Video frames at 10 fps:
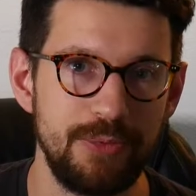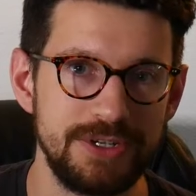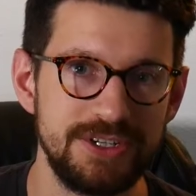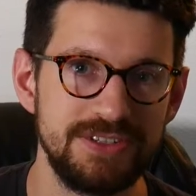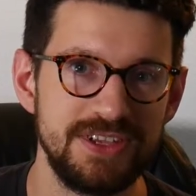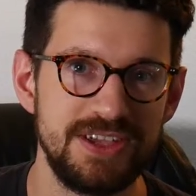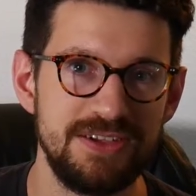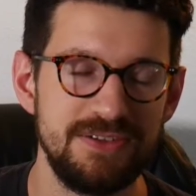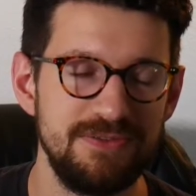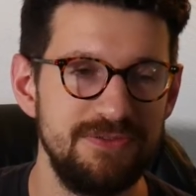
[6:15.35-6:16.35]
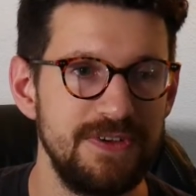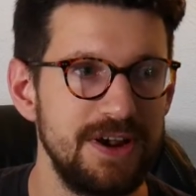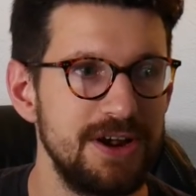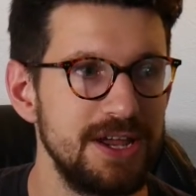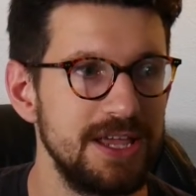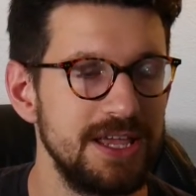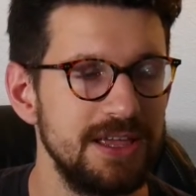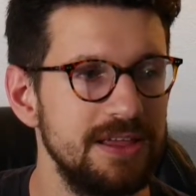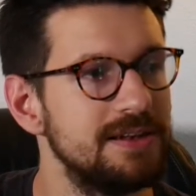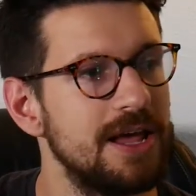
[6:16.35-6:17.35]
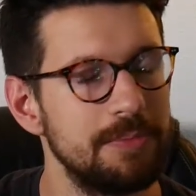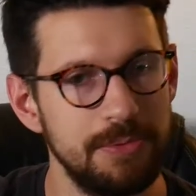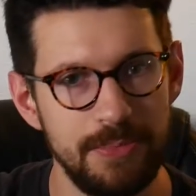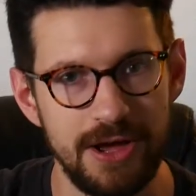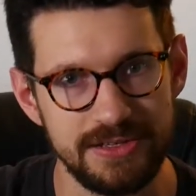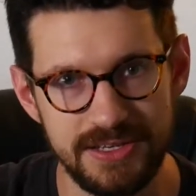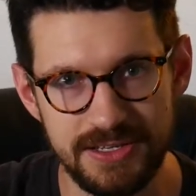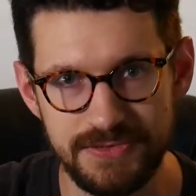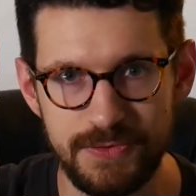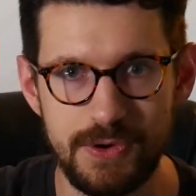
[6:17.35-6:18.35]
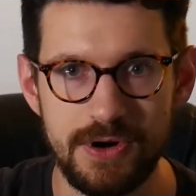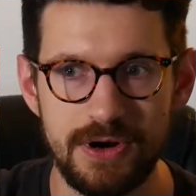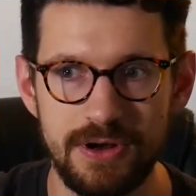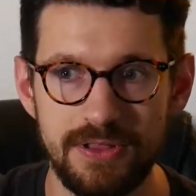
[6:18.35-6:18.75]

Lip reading: which is a very in-depth process for